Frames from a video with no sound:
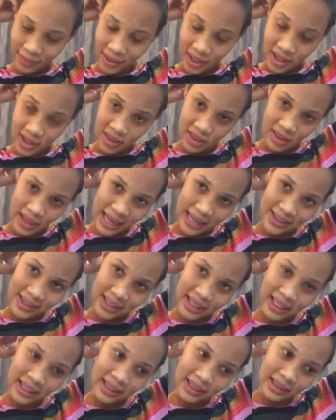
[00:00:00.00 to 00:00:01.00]
And that's
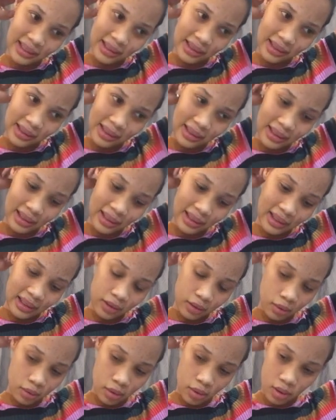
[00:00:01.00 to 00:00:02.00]
it.
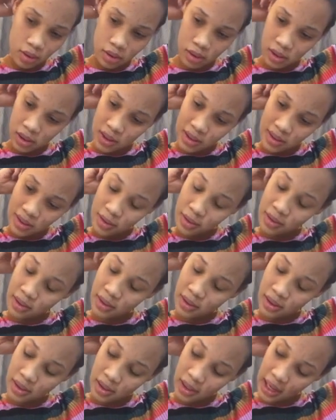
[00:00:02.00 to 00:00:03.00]
Literally, oh, it's
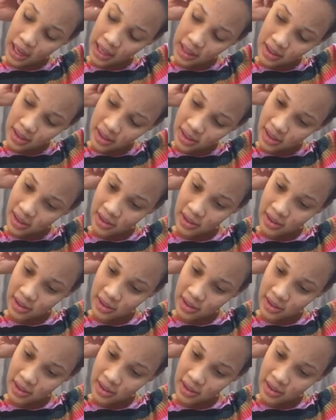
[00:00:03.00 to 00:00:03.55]
guys,